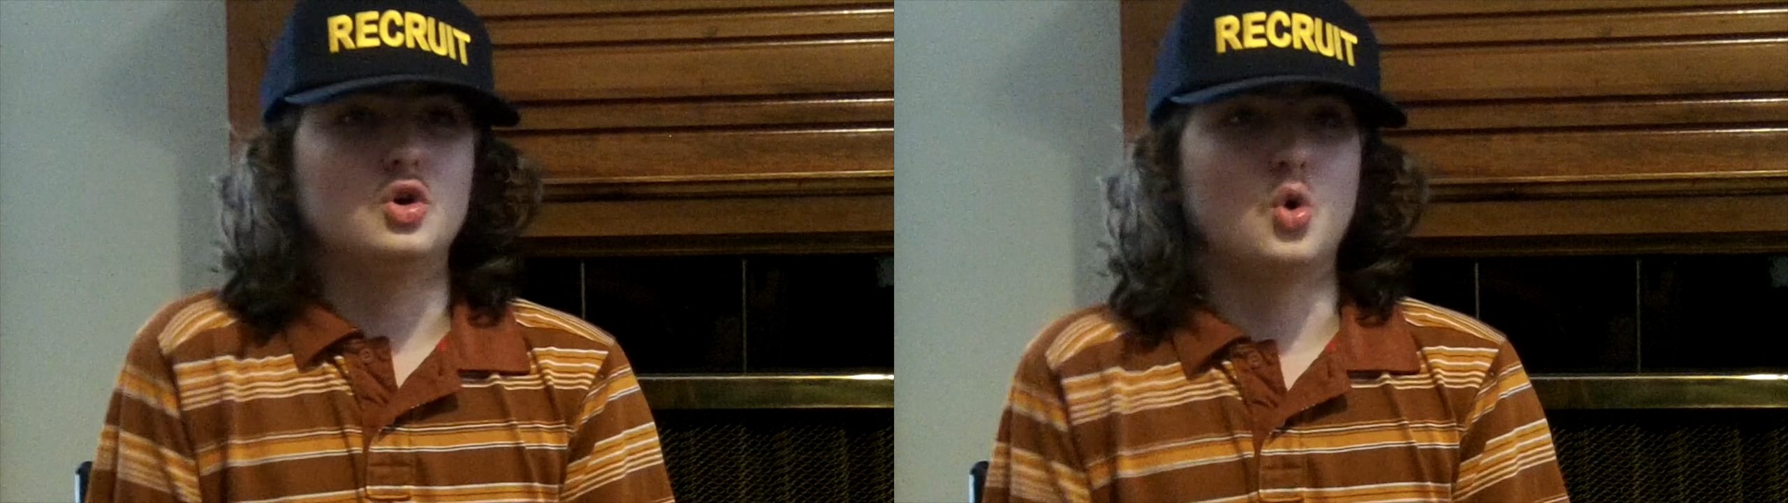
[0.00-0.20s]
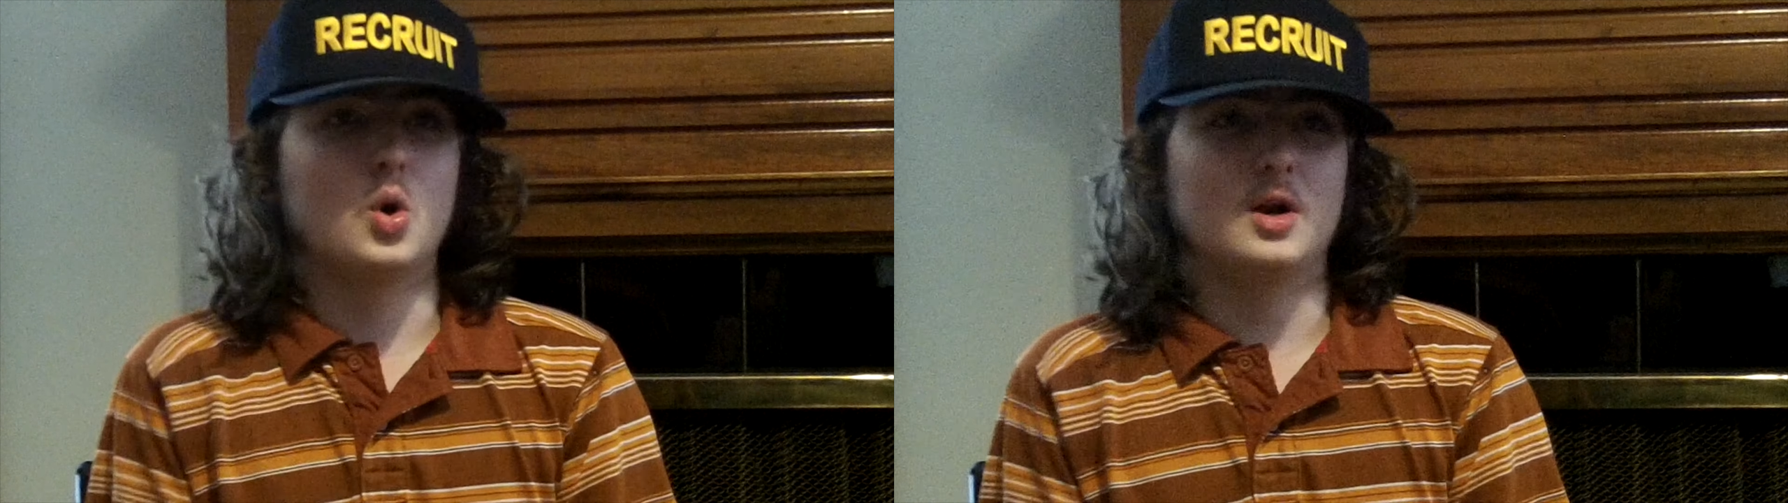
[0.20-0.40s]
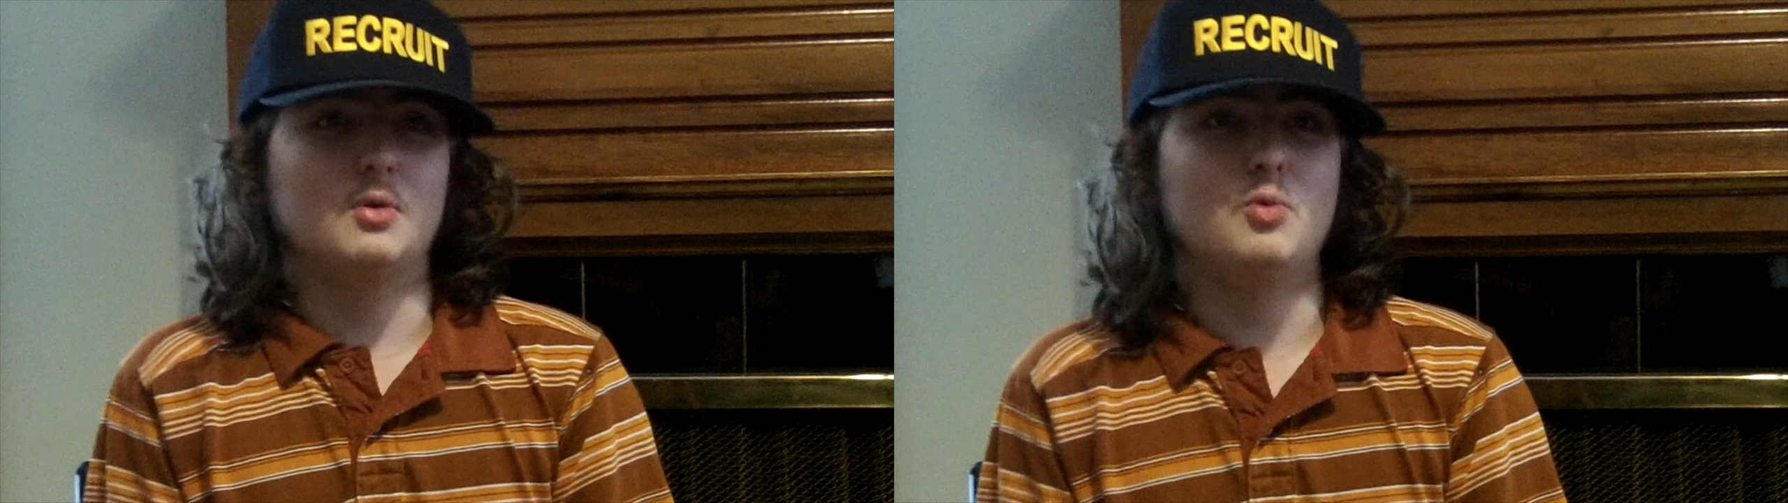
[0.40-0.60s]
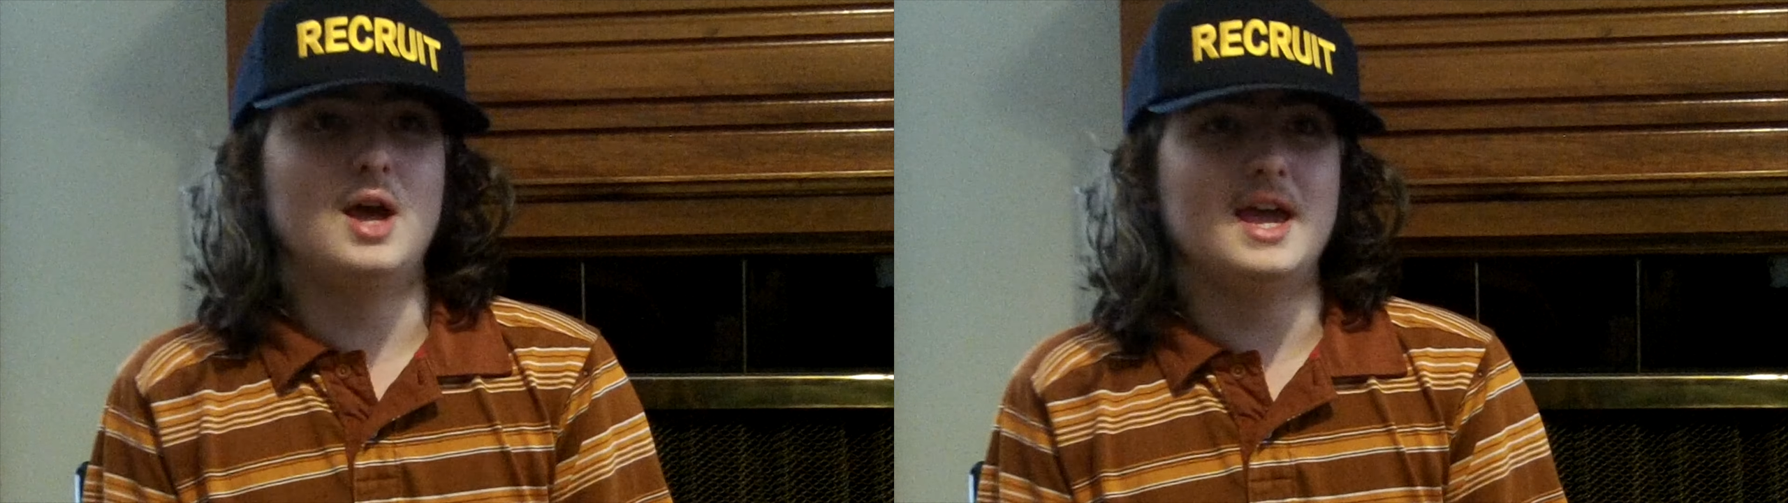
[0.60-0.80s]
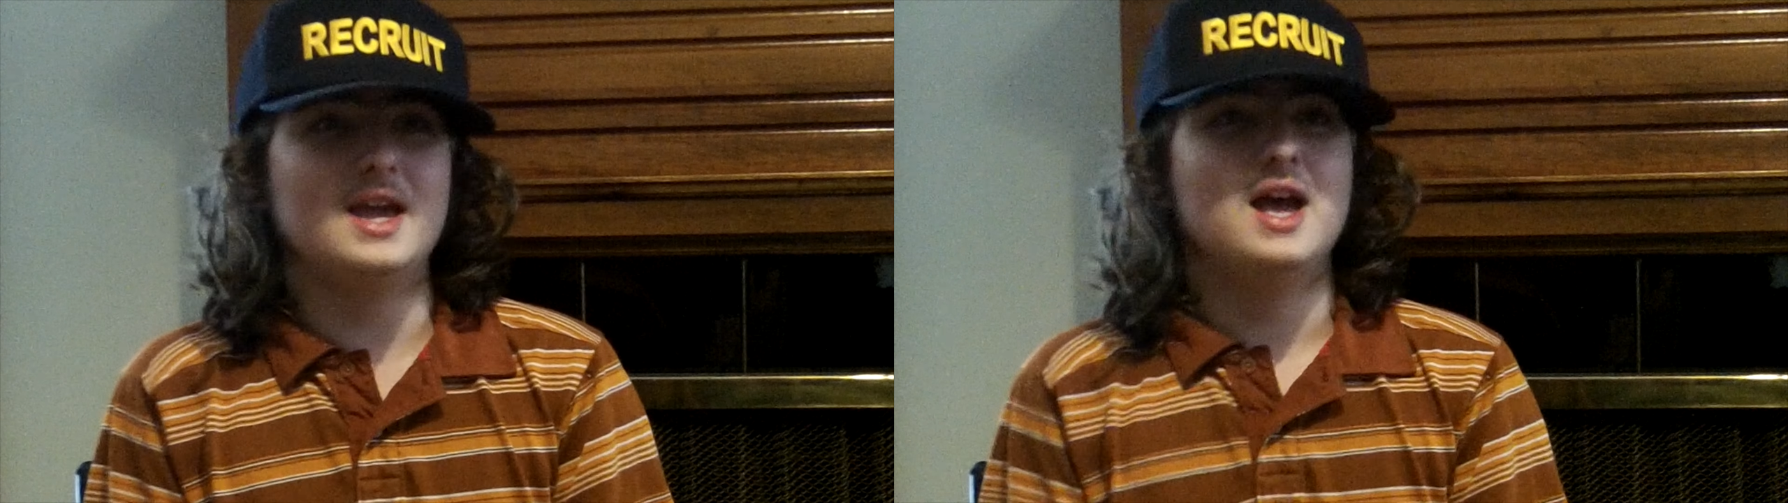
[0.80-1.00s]
Gordon
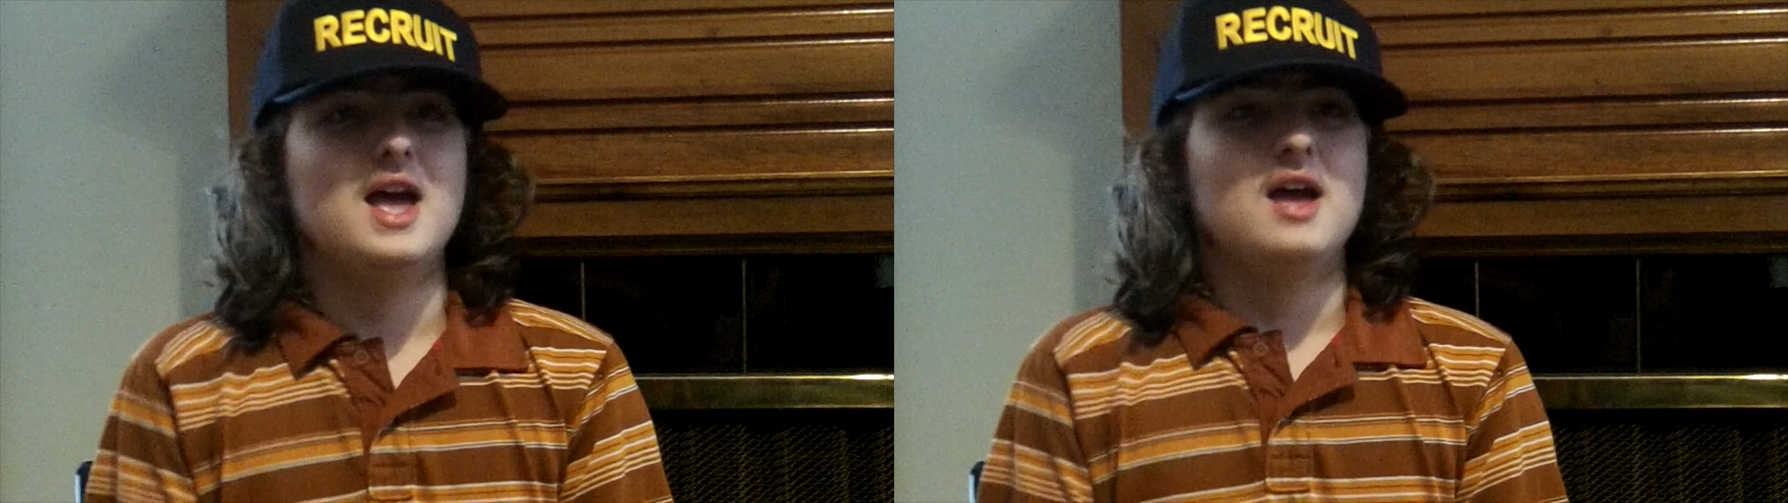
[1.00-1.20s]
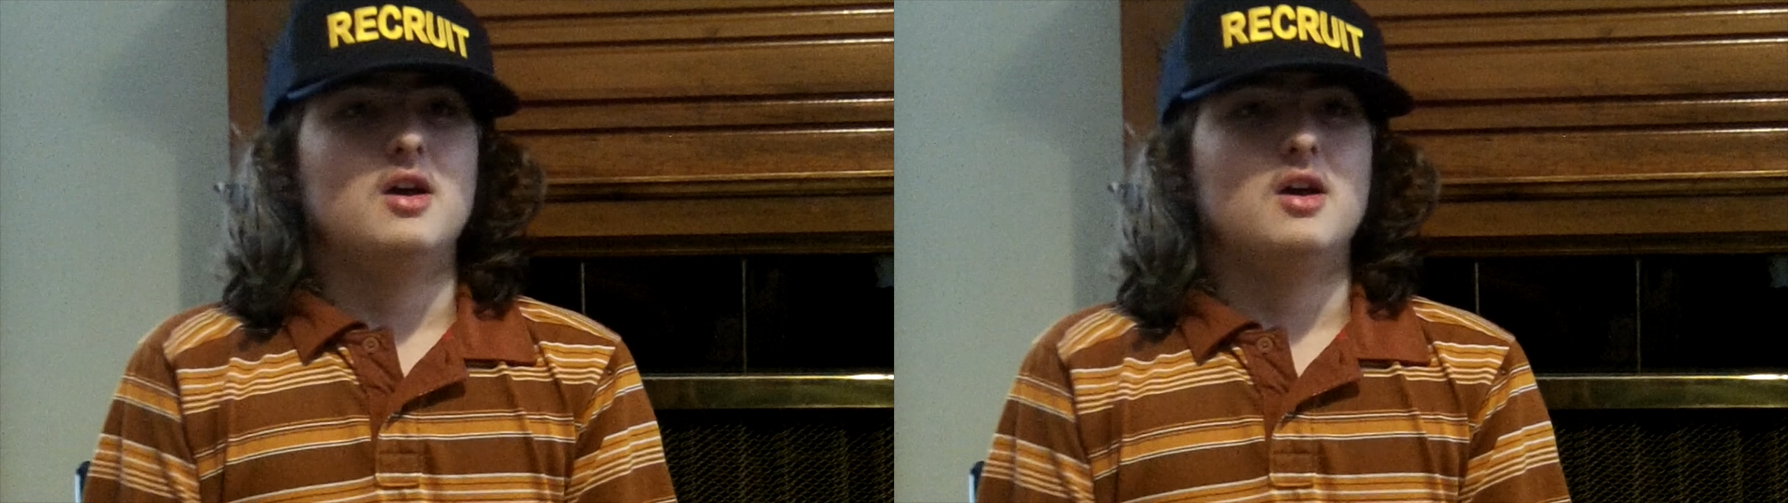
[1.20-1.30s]
Way,